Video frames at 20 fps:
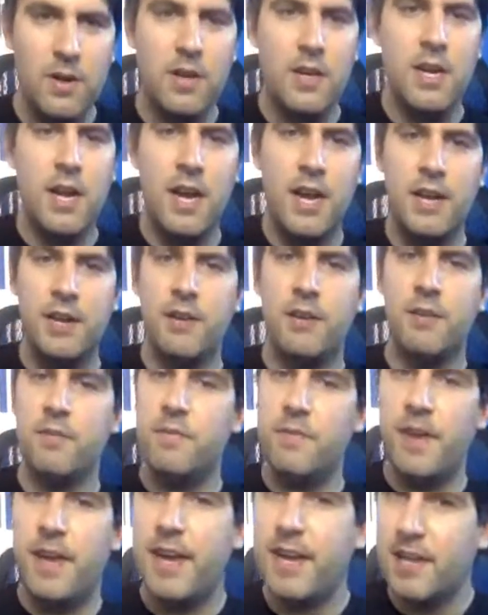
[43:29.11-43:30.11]
We're kind
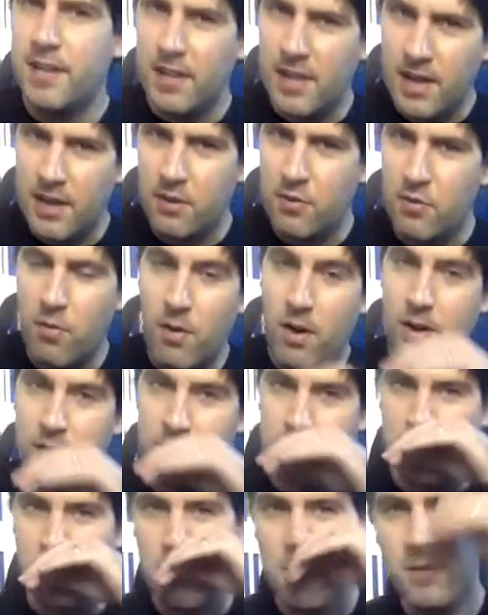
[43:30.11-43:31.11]
of at a lot of
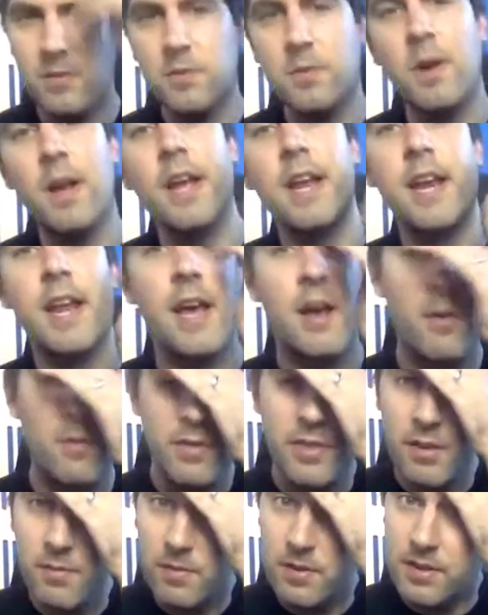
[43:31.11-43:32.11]
crossroads right
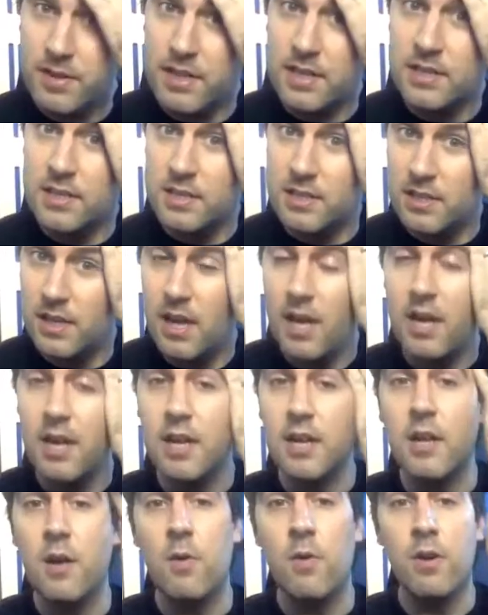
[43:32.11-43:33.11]
now with everything
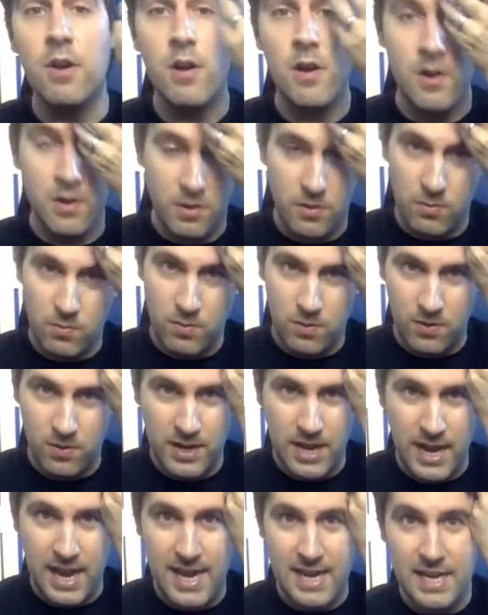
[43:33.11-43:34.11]
going on in the
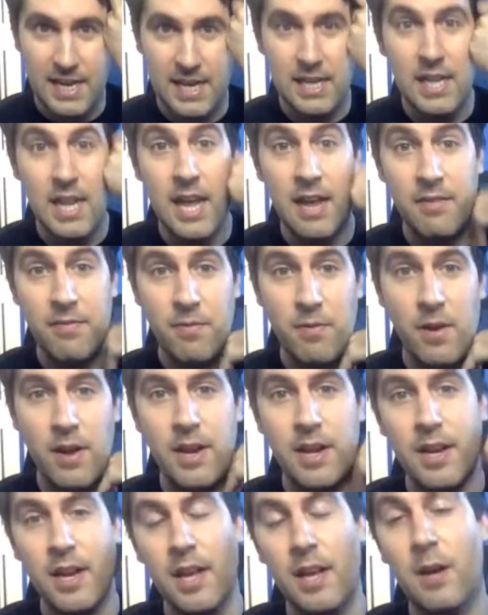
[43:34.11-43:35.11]
world and in life
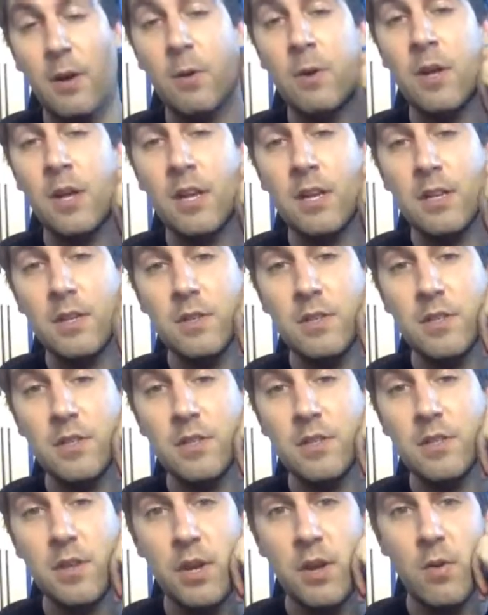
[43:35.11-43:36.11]
right now.
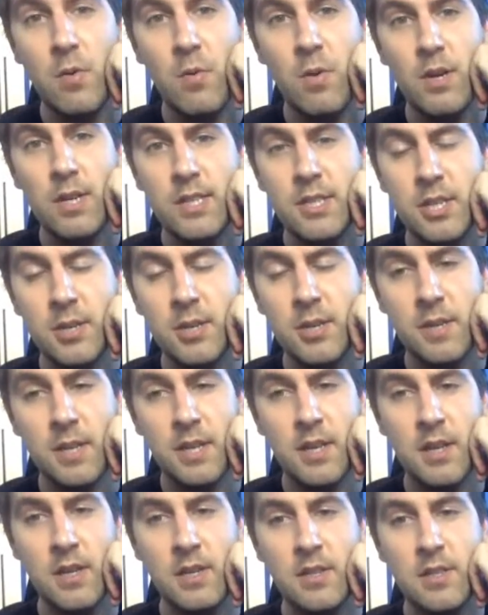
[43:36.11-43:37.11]
So we don't want to
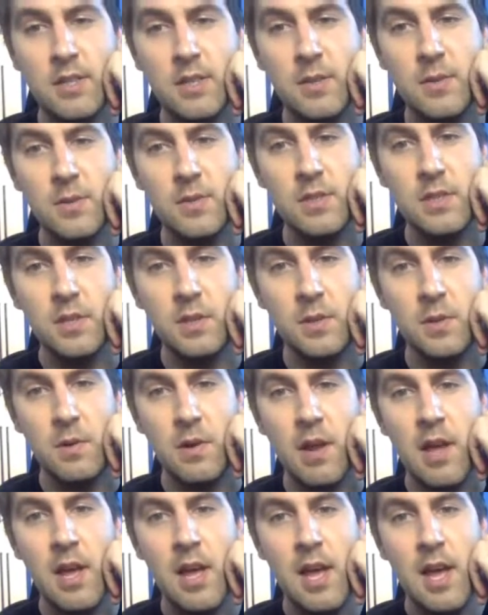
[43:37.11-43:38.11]
jump the gun too
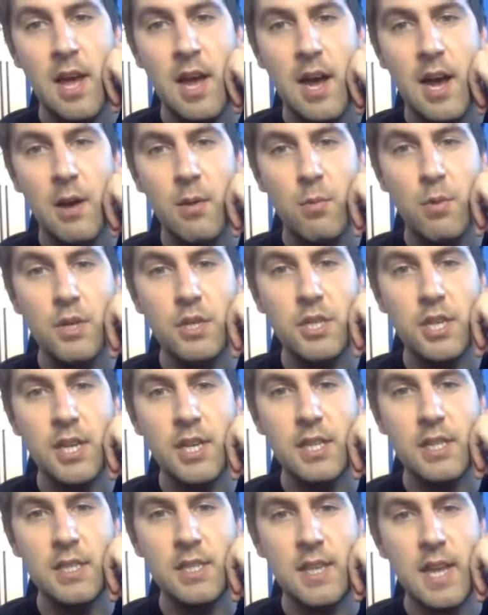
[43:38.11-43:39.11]
soon. I wish
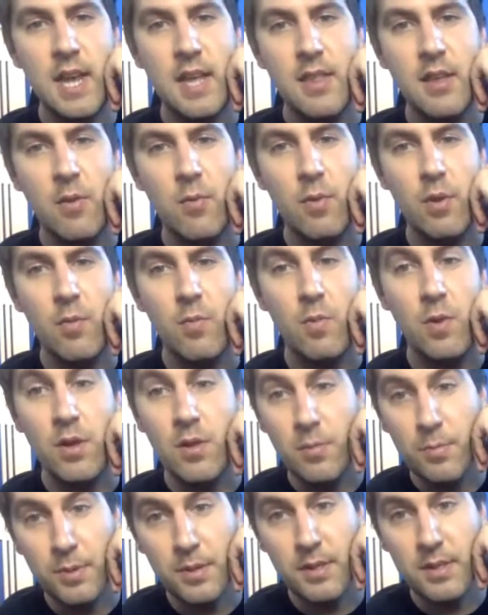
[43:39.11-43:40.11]
I could say that we
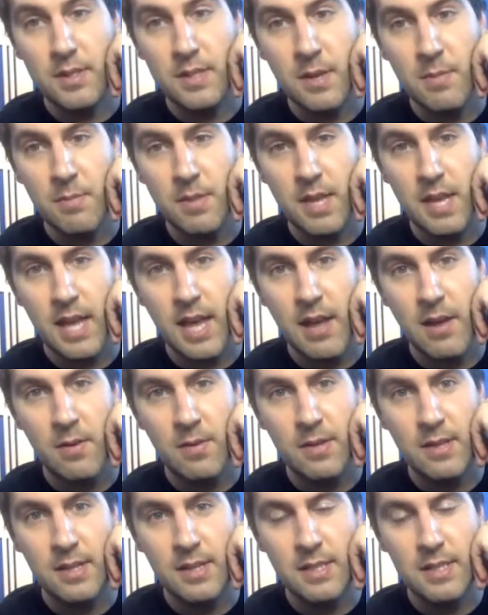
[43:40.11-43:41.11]
will put something
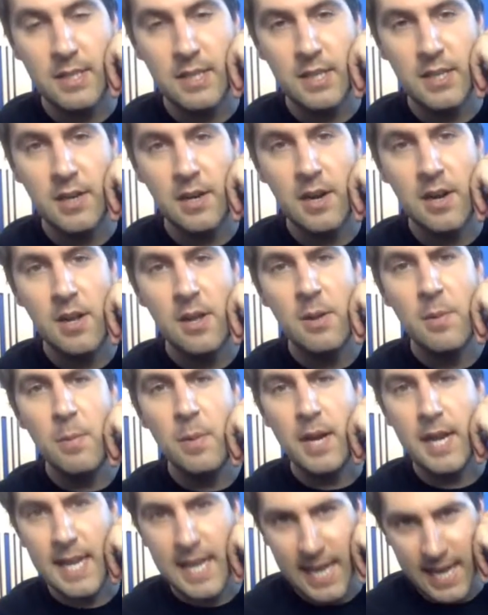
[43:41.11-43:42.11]
out this year,
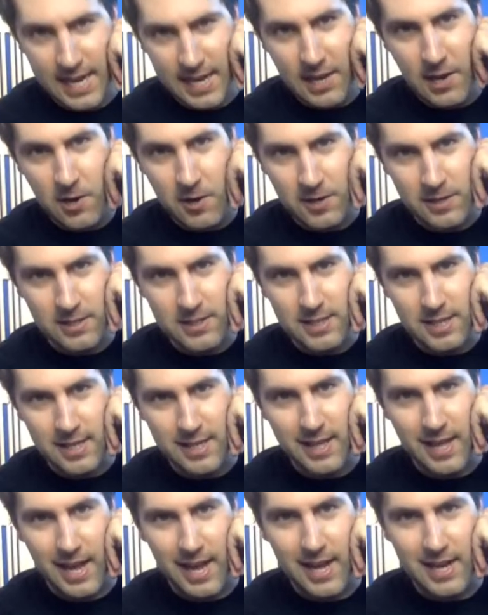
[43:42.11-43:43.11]
but I can't
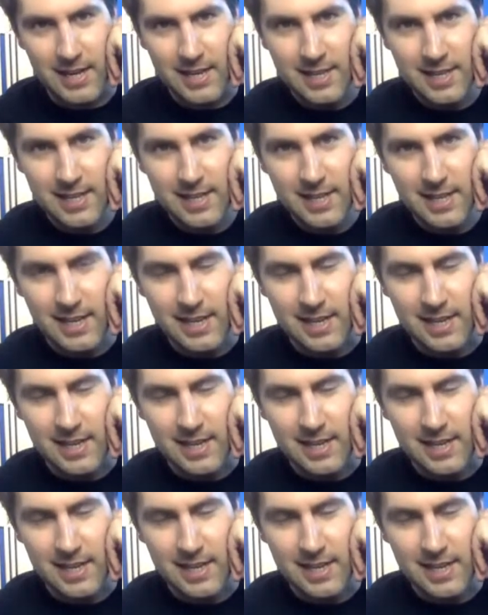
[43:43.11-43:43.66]
guarantee that.